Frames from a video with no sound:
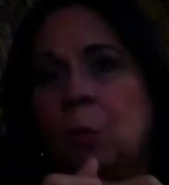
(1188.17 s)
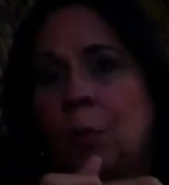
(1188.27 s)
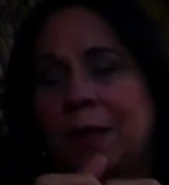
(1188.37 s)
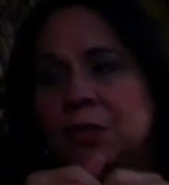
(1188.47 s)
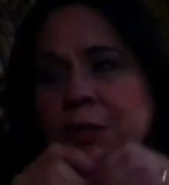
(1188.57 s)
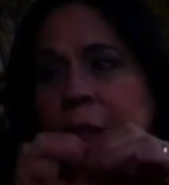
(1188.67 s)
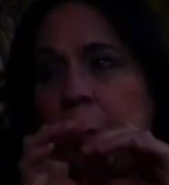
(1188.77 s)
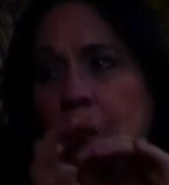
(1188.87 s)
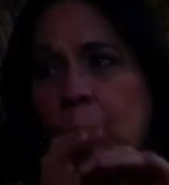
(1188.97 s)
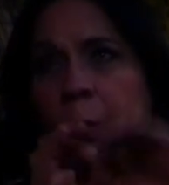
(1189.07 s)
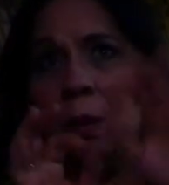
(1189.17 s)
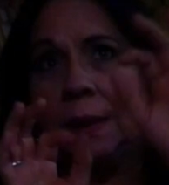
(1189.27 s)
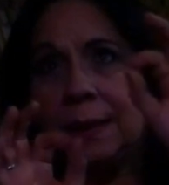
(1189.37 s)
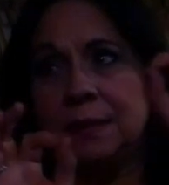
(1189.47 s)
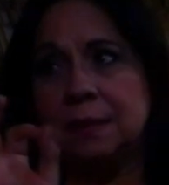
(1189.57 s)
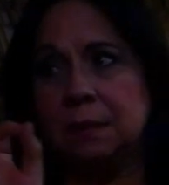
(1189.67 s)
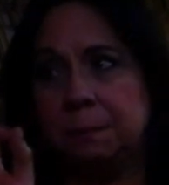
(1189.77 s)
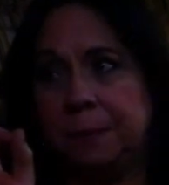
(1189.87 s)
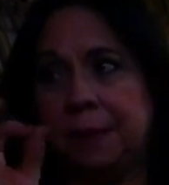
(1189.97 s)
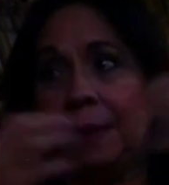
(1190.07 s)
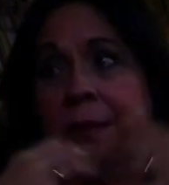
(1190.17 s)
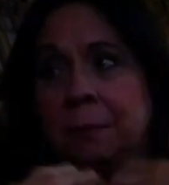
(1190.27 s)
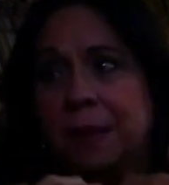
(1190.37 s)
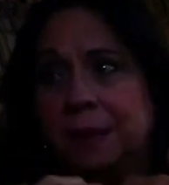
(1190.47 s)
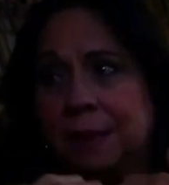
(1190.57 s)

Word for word: watching a whole classical play in my